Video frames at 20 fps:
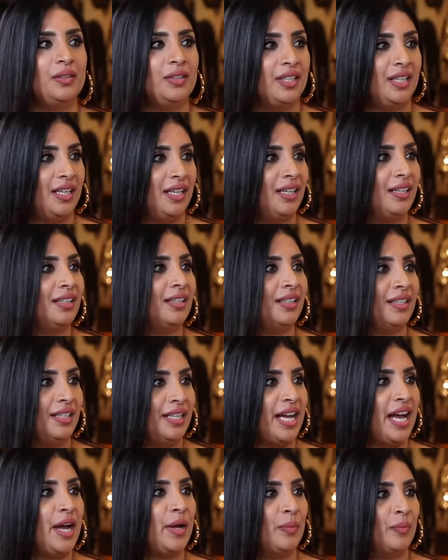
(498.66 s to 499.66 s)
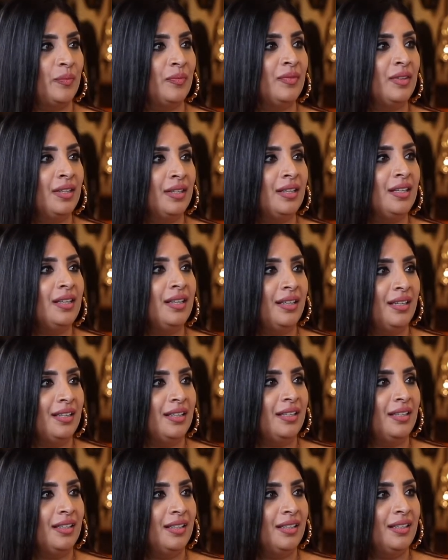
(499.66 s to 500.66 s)
That take risks with their clothing.
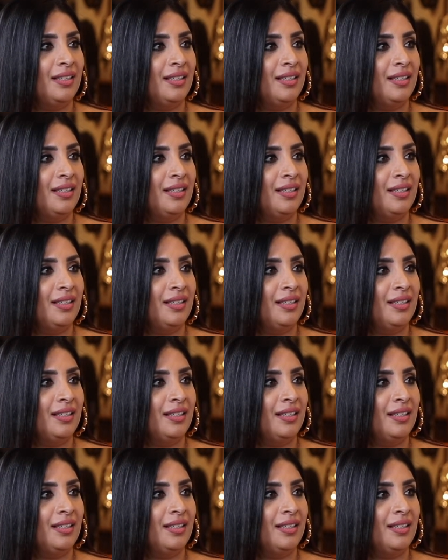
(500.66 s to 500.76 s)
So.